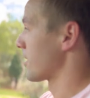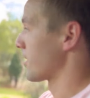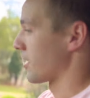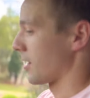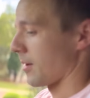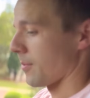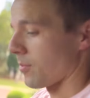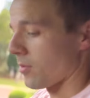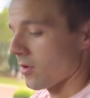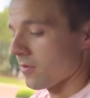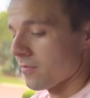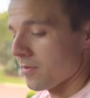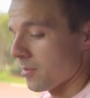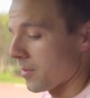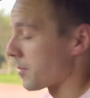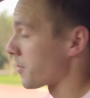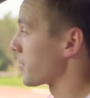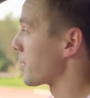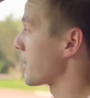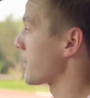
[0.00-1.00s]
Apart from
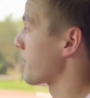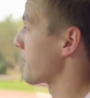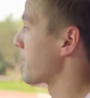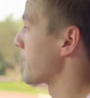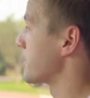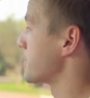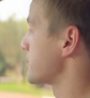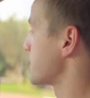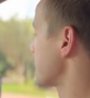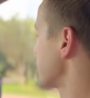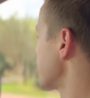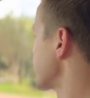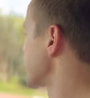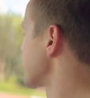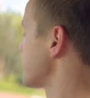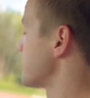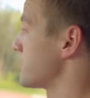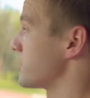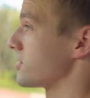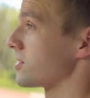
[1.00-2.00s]
it being amazing,
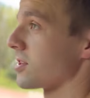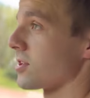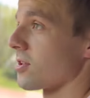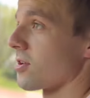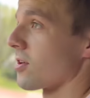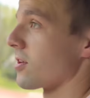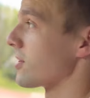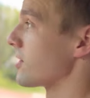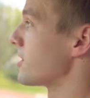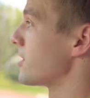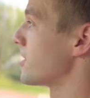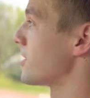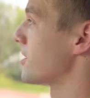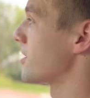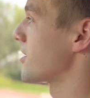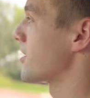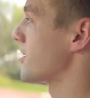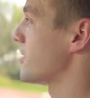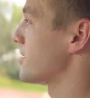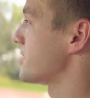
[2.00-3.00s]
seriously though,
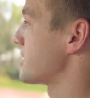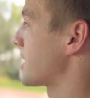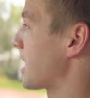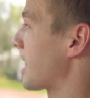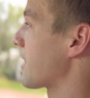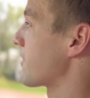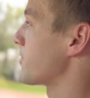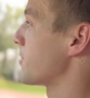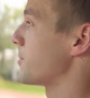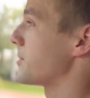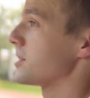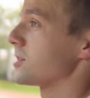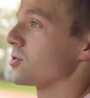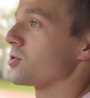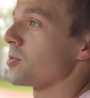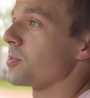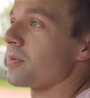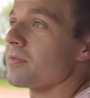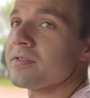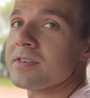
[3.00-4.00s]
that I have to be
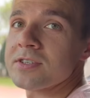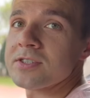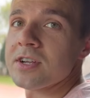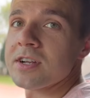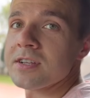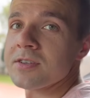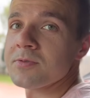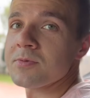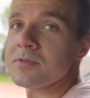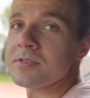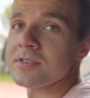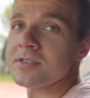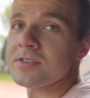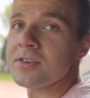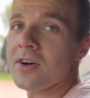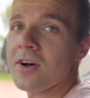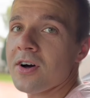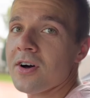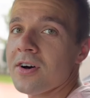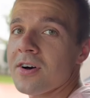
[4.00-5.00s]
super vigilant with this
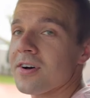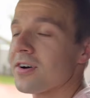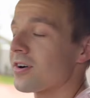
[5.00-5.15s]
car.